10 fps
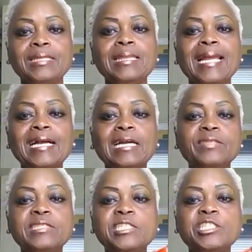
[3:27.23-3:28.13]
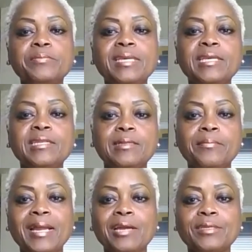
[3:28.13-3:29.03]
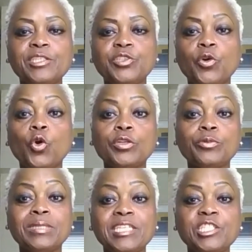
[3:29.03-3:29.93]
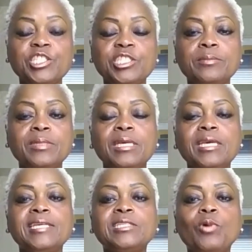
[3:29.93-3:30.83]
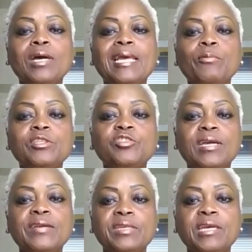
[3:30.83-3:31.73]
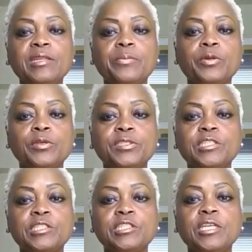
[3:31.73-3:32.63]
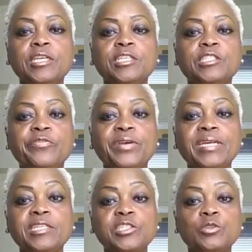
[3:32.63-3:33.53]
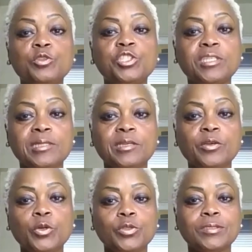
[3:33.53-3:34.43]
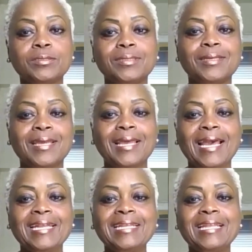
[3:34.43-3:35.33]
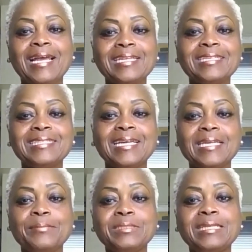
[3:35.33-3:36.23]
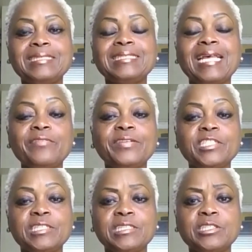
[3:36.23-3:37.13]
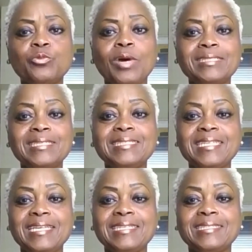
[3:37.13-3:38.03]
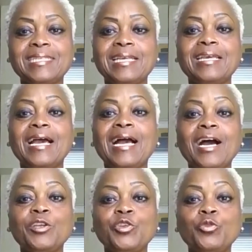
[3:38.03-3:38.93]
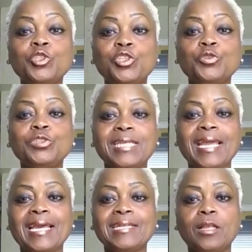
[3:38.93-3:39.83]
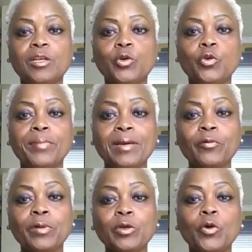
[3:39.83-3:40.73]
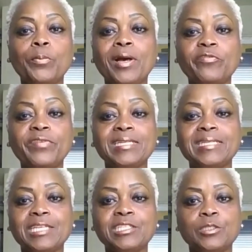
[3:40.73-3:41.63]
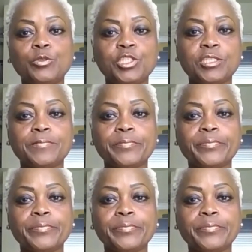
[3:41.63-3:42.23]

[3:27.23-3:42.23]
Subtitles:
The lack of decision making in the marriage or the relationship is one that will drive the other person to find a solution on their own. And a lot of times, selfishness is what dictates how you choose to handle or go about finding that solution.